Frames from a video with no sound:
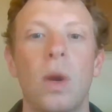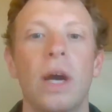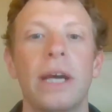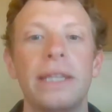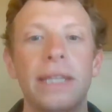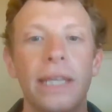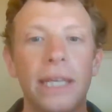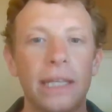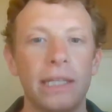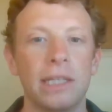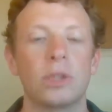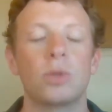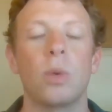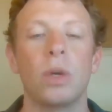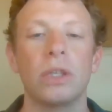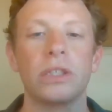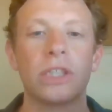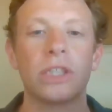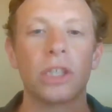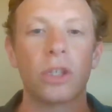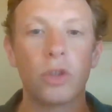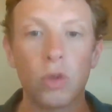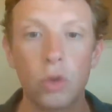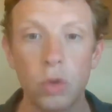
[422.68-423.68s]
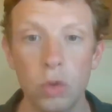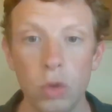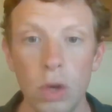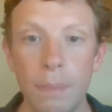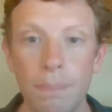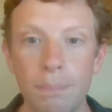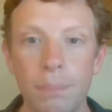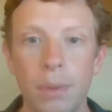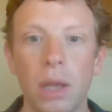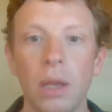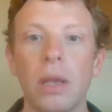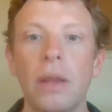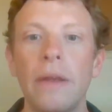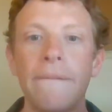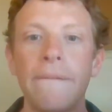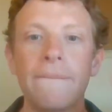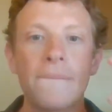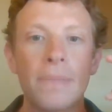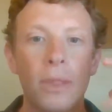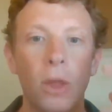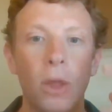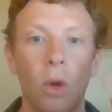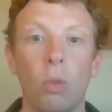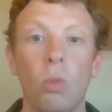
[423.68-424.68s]
why the English want to cripple
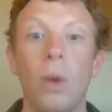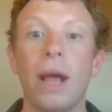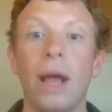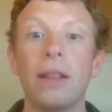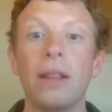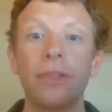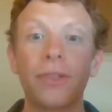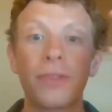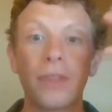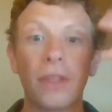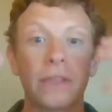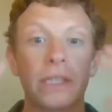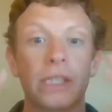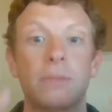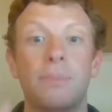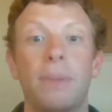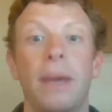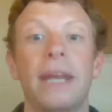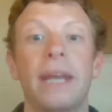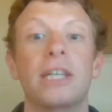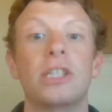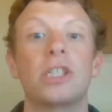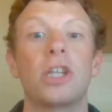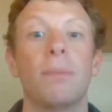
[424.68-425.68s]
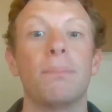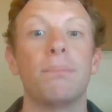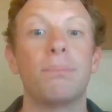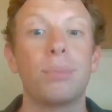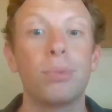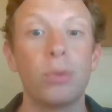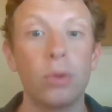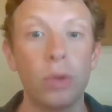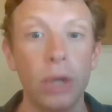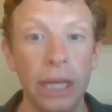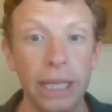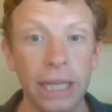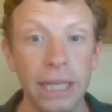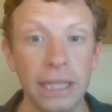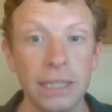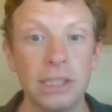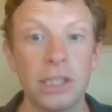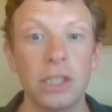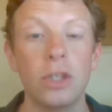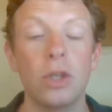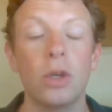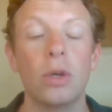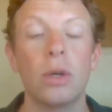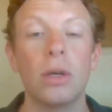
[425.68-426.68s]
the wealth that the Spanish are bringing
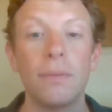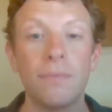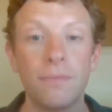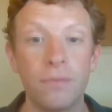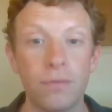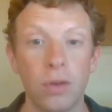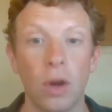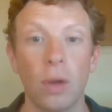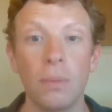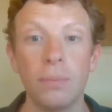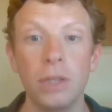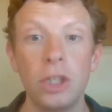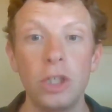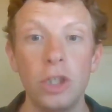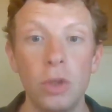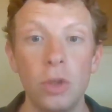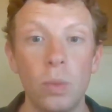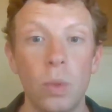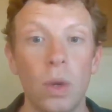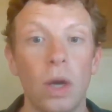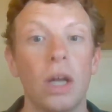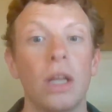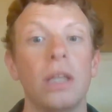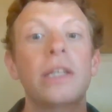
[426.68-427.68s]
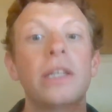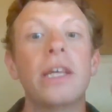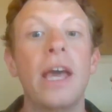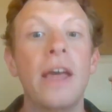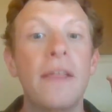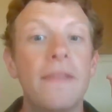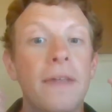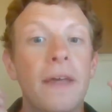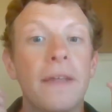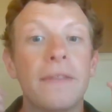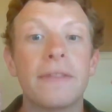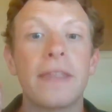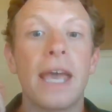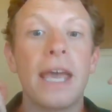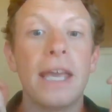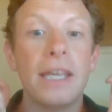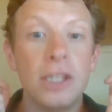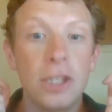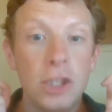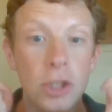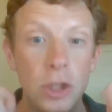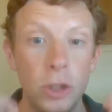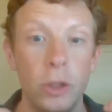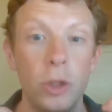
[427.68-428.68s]
to Europe from the New World, that they're
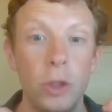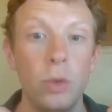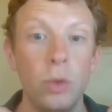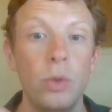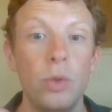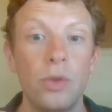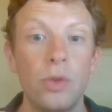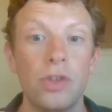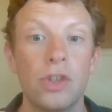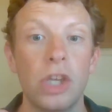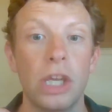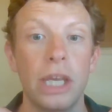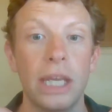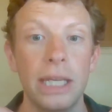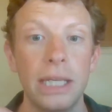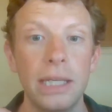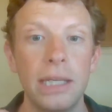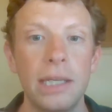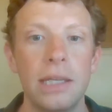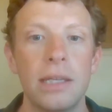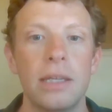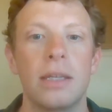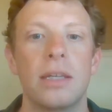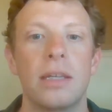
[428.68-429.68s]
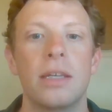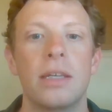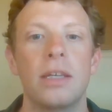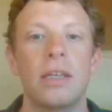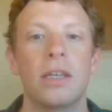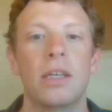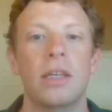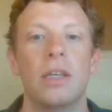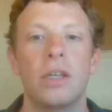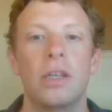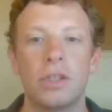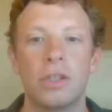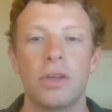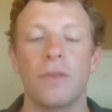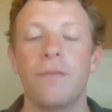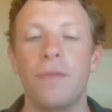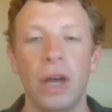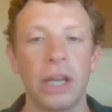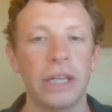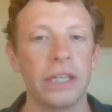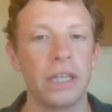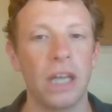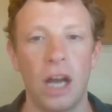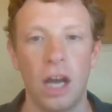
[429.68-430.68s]
using to
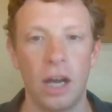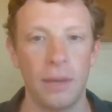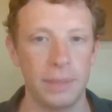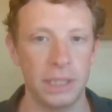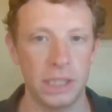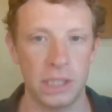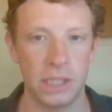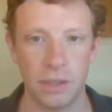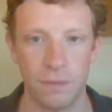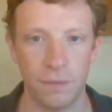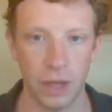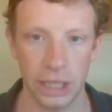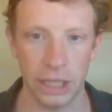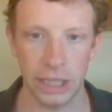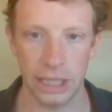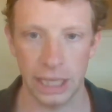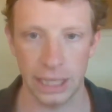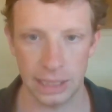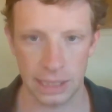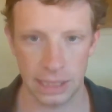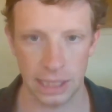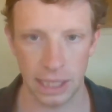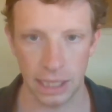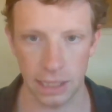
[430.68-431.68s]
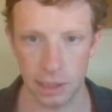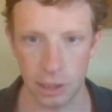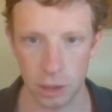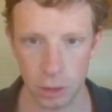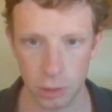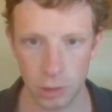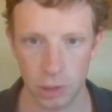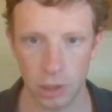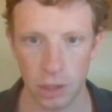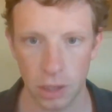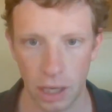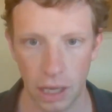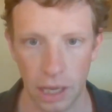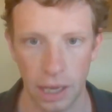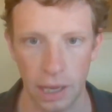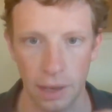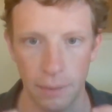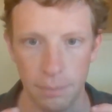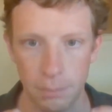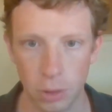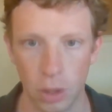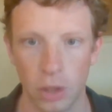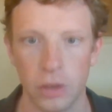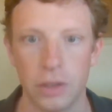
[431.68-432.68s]
fund armies to fight against English
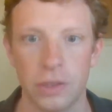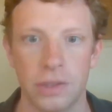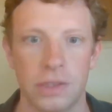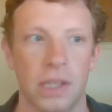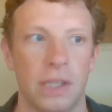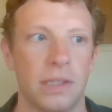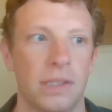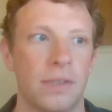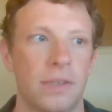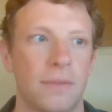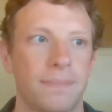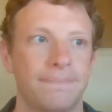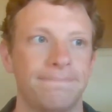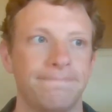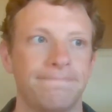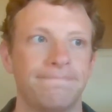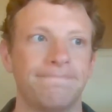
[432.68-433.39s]
Protestants.